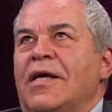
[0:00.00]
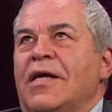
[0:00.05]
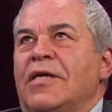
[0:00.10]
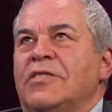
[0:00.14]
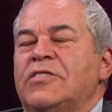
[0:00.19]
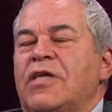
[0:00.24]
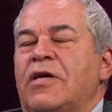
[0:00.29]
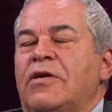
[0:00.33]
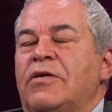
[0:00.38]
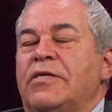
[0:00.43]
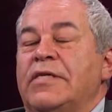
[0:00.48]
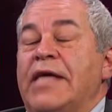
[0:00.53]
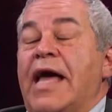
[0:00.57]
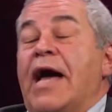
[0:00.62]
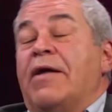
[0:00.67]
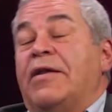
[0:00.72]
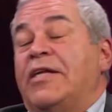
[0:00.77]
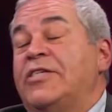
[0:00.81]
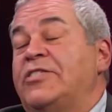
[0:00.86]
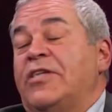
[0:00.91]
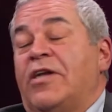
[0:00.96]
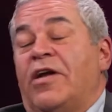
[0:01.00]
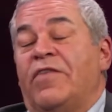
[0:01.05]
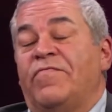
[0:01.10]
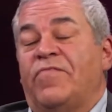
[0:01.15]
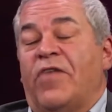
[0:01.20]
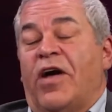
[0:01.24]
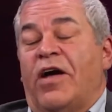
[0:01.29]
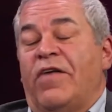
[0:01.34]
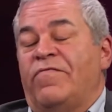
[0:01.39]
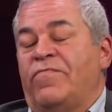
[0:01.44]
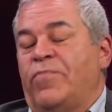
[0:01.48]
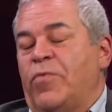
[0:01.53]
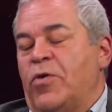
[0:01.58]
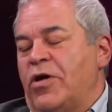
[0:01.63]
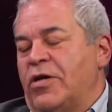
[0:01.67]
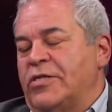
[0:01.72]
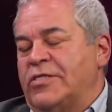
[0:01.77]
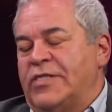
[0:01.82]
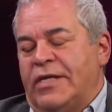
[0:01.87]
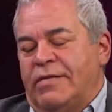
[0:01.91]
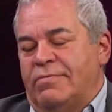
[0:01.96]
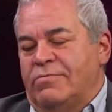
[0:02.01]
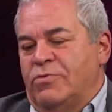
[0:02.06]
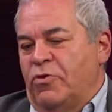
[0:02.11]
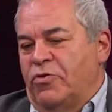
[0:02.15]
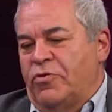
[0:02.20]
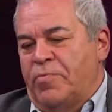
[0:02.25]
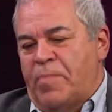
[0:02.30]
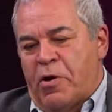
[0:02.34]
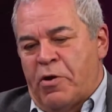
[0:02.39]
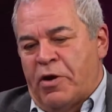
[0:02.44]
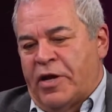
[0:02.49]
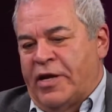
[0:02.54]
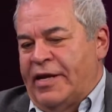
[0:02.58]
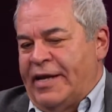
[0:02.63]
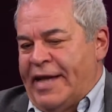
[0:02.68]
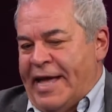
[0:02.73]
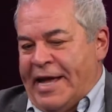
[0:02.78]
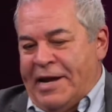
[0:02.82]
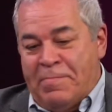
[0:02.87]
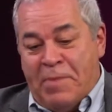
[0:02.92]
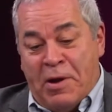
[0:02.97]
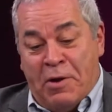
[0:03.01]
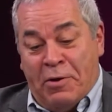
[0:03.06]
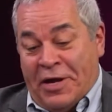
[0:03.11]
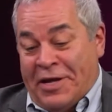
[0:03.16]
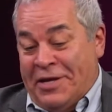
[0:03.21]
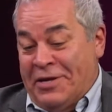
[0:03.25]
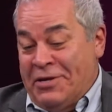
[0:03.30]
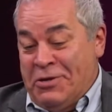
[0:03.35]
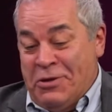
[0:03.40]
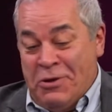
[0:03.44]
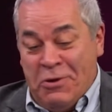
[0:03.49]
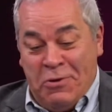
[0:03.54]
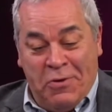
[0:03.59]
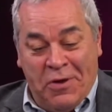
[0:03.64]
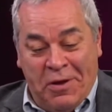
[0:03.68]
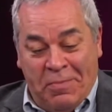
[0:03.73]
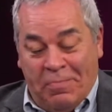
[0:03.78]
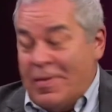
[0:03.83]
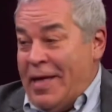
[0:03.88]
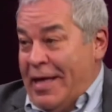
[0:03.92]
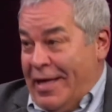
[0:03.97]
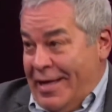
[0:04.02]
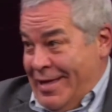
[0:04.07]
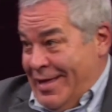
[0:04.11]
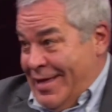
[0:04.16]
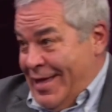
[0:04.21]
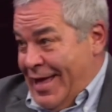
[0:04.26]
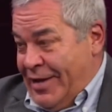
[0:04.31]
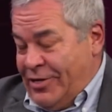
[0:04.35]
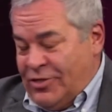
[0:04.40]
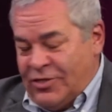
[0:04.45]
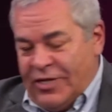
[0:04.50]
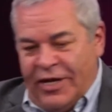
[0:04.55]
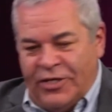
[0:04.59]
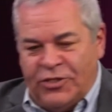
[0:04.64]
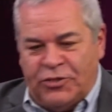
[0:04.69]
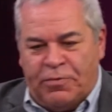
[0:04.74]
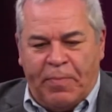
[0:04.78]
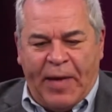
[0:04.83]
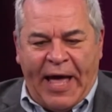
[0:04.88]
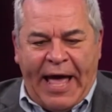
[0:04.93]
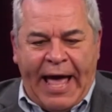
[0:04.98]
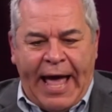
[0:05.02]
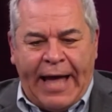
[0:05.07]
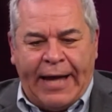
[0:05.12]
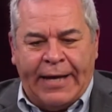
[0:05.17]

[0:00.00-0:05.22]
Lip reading: So, listen, I've worked in North America, Latin America, Europe, Asia Pac.